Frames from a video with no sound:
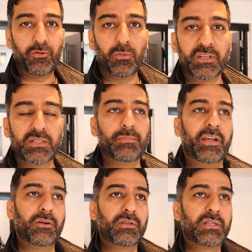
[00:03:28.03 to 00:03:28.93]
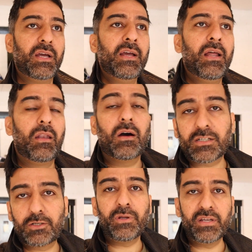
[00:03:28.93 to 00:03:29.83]
Performance? Because
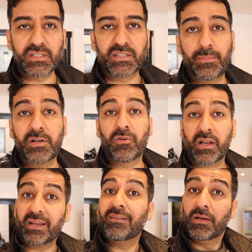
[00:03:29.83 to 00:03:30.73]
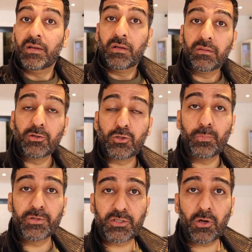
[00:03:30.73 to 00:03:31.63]
last 2 years they've been running the
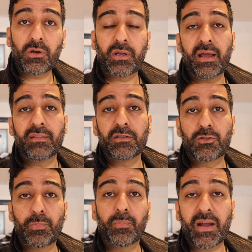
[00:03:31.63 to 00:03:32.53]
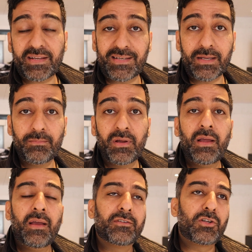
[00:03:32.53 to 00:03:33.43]
Superstock and the Superbike team,
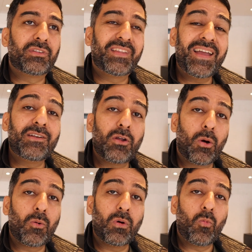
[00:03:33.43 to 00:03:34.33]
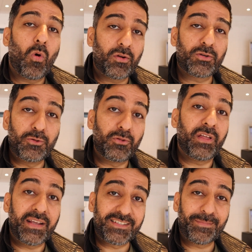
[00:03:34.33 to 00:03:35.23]
so they know one or two
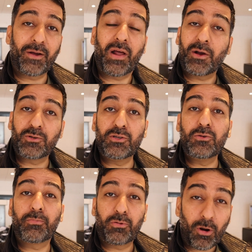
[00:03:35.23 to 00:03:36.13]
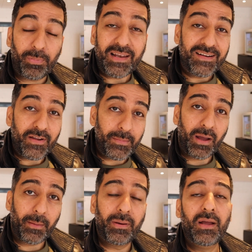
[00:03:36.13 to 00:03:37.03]
things about how to properly
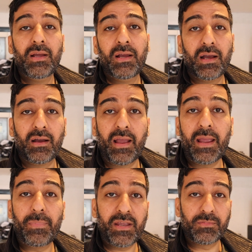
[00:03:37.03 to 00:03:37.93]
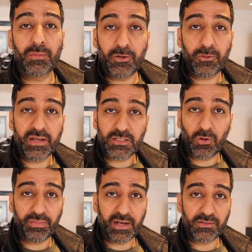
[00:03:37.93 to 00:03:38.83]
remap a BMW
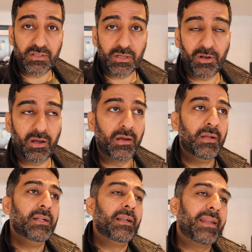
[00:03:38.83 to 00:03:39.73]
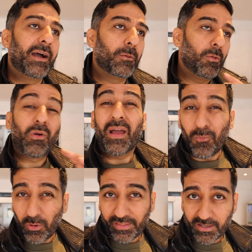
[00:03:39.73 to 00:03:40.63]
S1000RR now, or
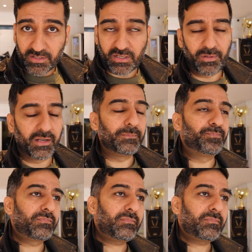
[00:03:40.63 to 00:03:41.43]
M1000RR.